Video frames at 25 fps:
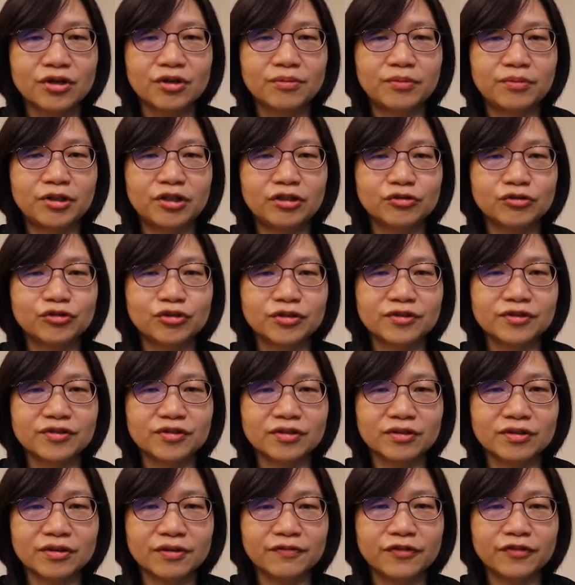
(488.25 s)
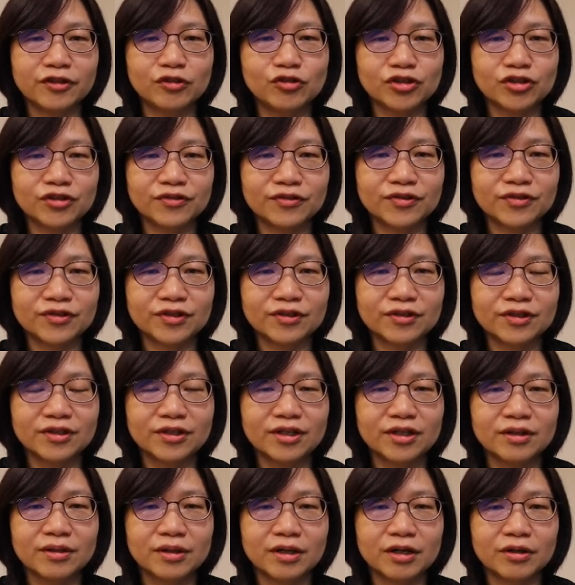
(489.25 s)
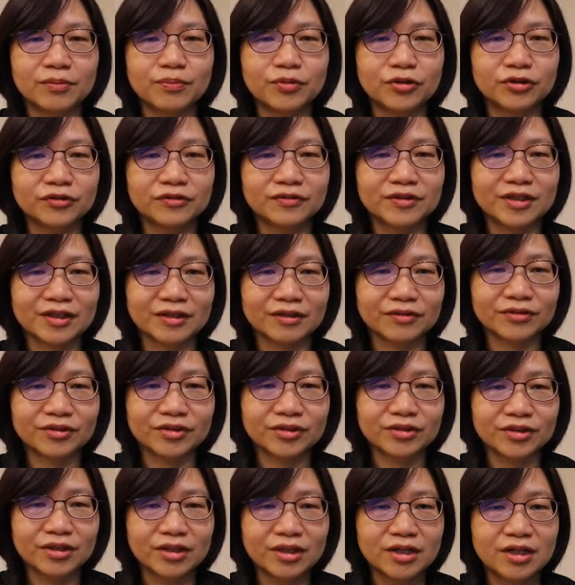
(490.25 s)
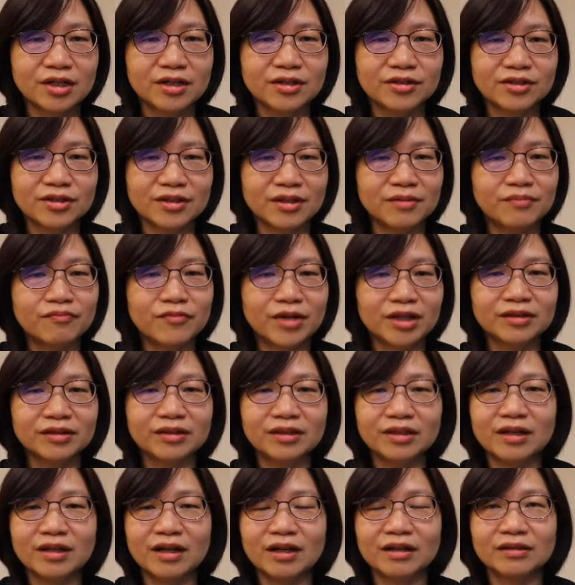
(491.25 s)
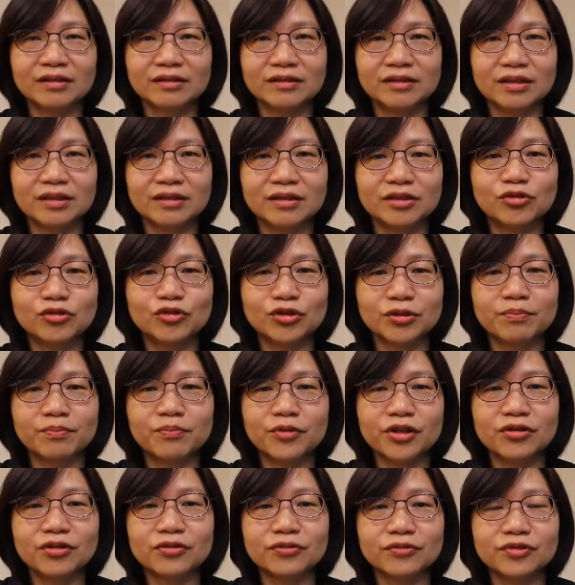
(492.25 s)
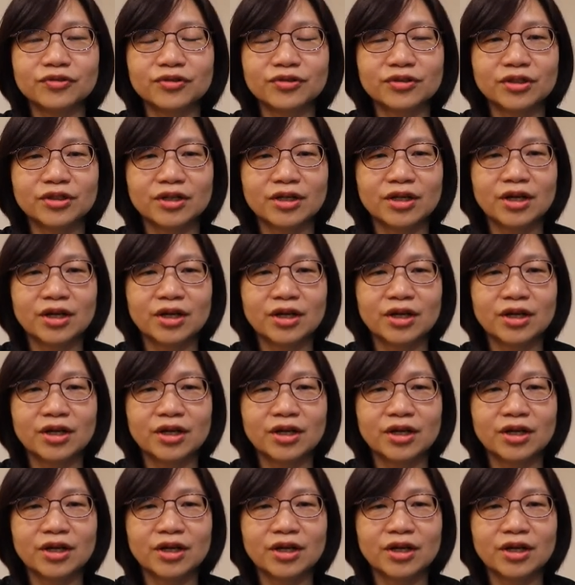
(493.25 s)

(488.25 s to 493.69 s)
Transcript: purchase efficient products, save money on electric bills,